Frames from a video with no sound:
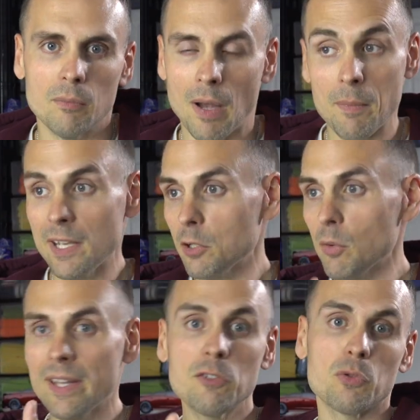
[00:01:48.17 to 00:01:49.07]
I might go
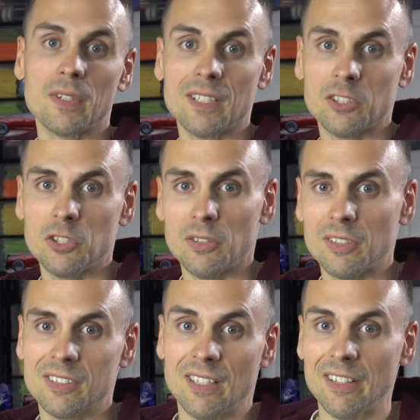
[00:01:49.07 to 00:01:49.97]
Android next year
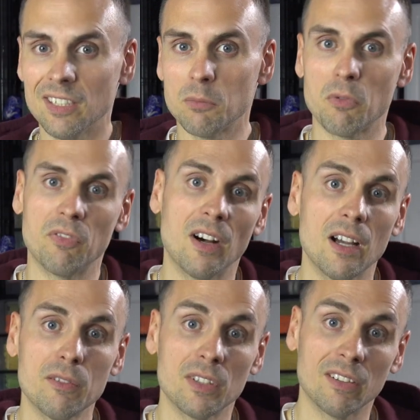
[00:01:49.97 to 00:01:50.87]
because I like the number
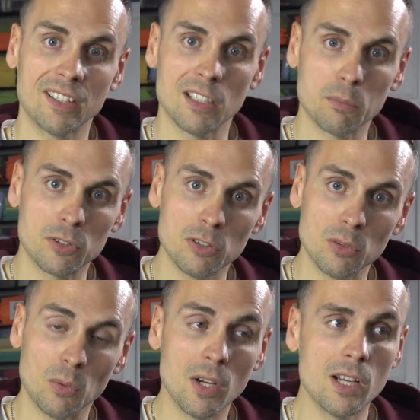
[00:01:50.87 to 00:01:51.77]
5 and I like the number
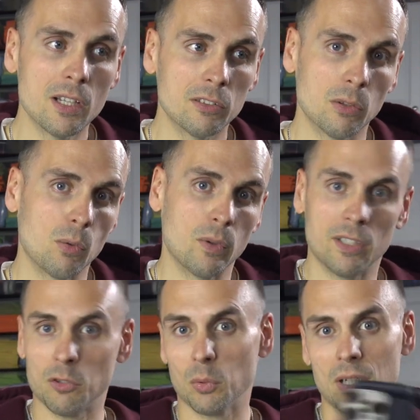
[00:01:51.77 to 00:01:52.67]
2. So
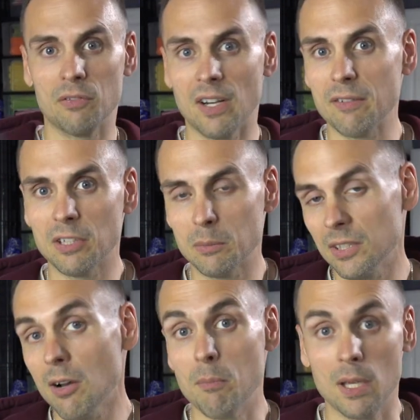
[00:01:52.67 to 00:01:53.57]
when 25 comes
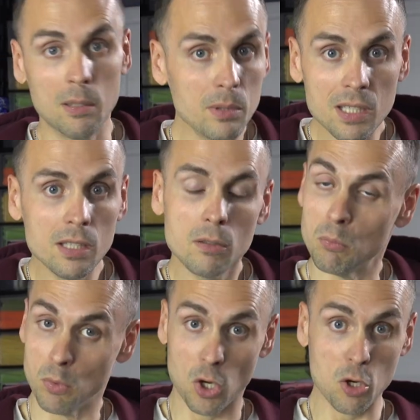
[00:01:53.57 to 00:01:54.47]
out, maybe,
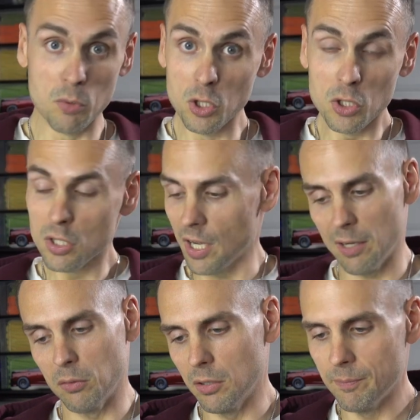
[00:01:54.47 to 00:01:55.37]
I
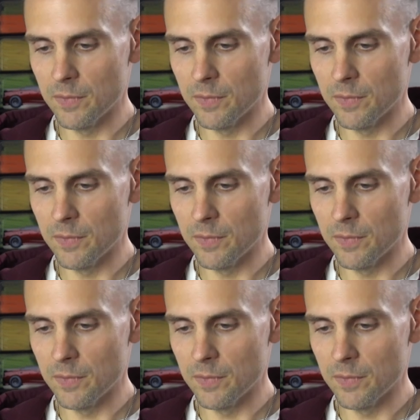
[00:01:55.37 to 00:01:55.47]
don't know.